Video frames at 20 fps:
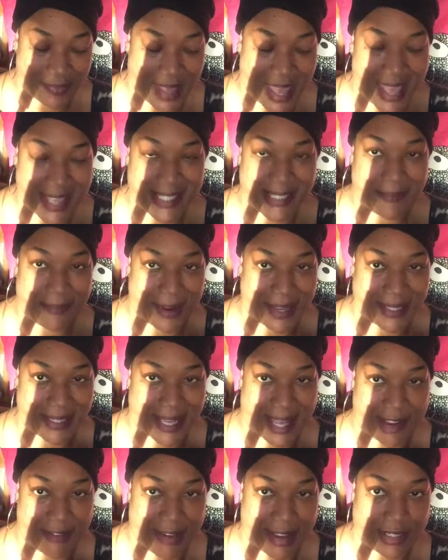express
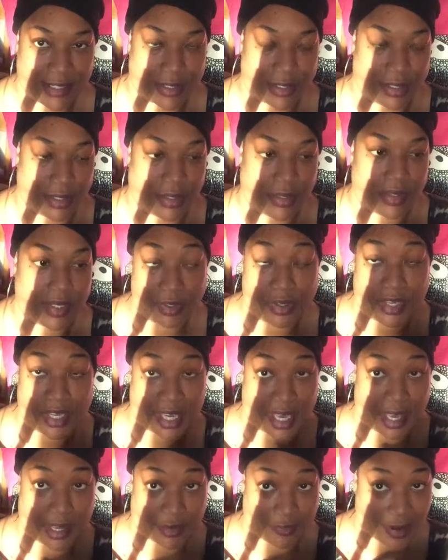their gratitude. You can
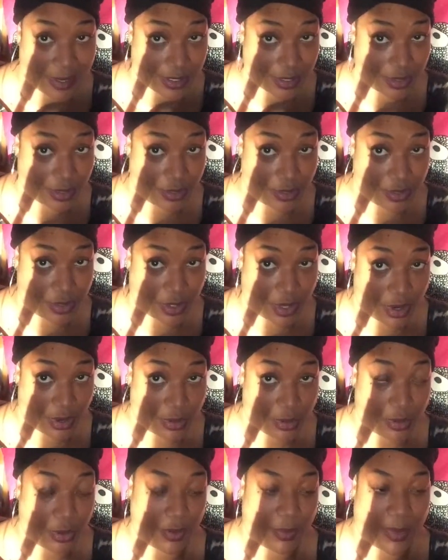get a gratitude
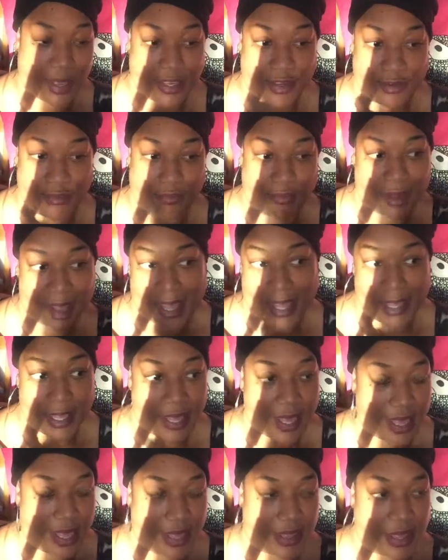journal where you write
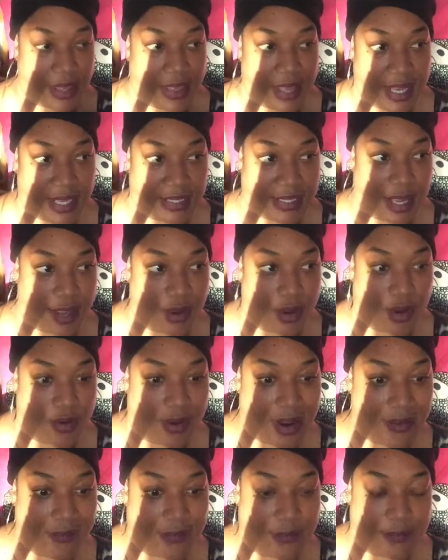the things that you're
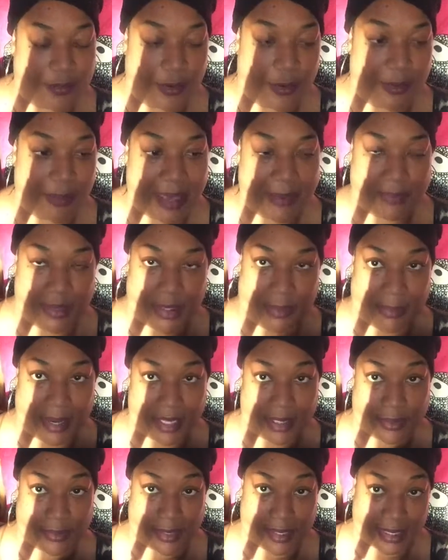grateful for. Maybe you
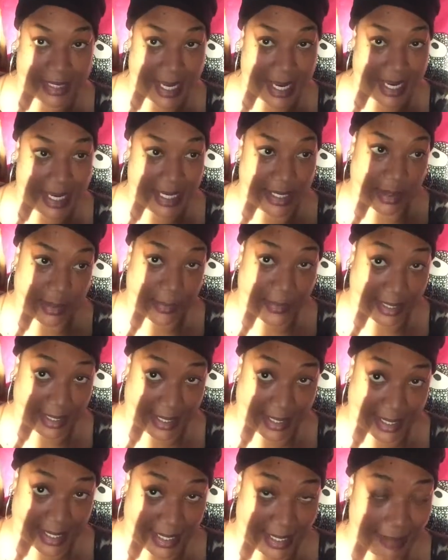might do it daily or
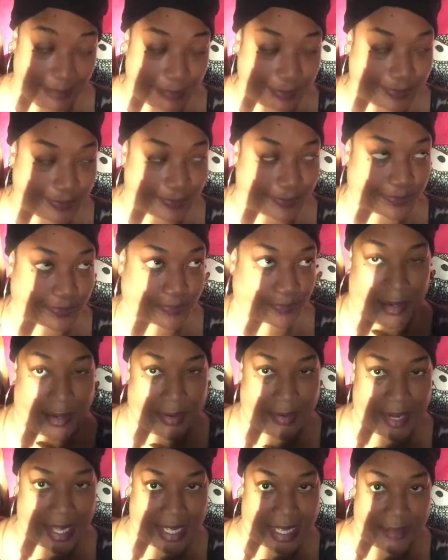weekly. I
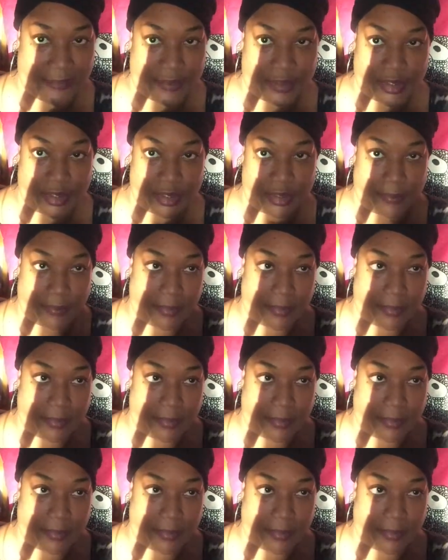know, like, if you do